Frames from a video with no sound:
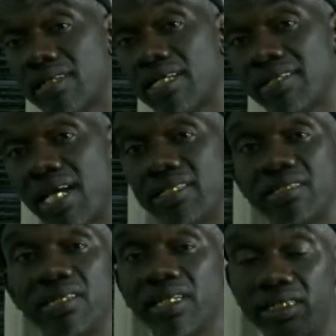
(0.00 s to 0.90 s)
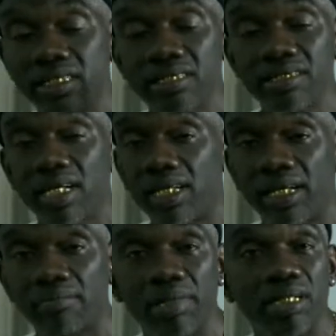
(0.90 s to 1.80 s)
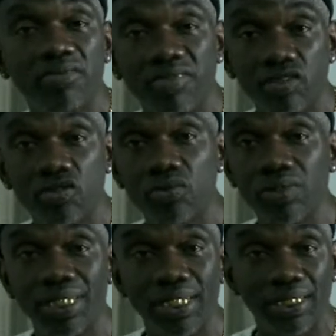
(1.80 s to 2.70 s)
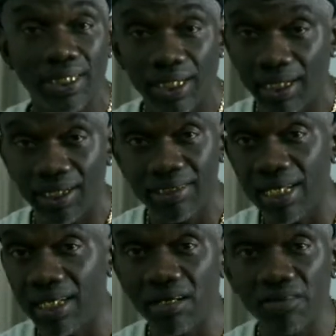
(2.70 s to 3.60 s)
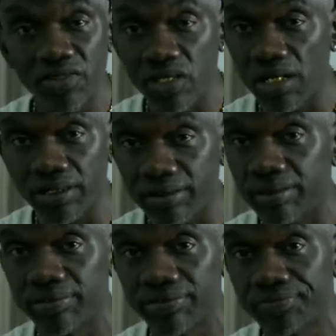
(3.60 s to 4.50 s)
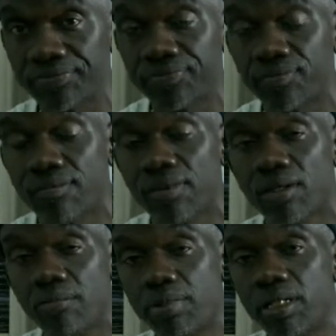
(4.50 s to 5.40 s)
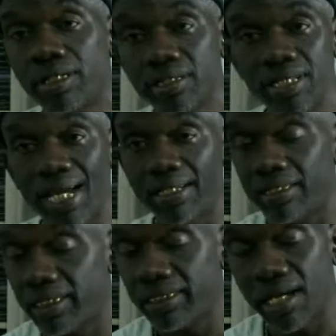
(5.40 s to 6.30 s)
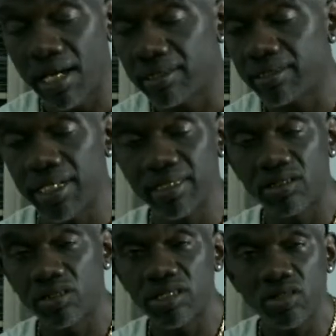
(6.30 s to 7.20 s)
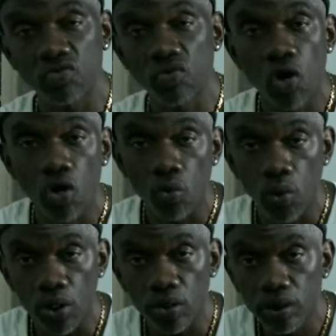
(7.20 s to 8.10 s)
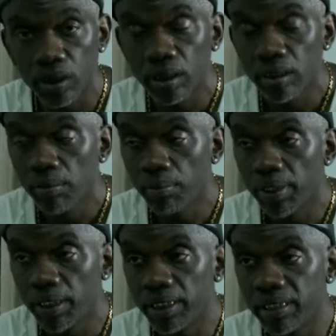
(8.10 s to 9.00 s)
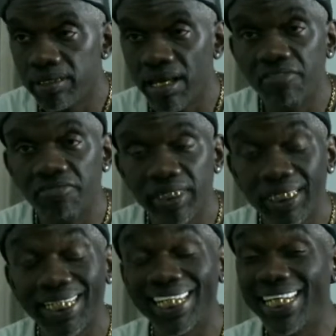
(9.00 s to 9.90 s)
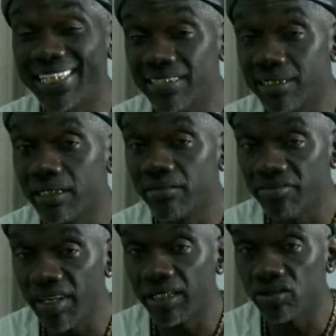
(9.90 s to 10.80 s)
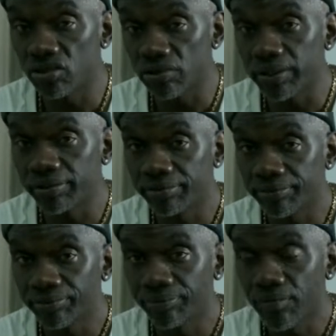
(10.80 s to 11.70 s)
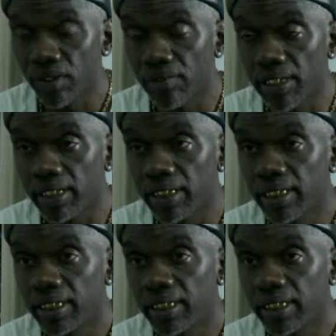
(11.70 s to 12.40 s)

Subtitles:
That's not to say that there's not a lot of benefit to it, because I love saunas, but it's not detoxing. That's just the wrong word. But it's definitely a cleansing effect to it, right?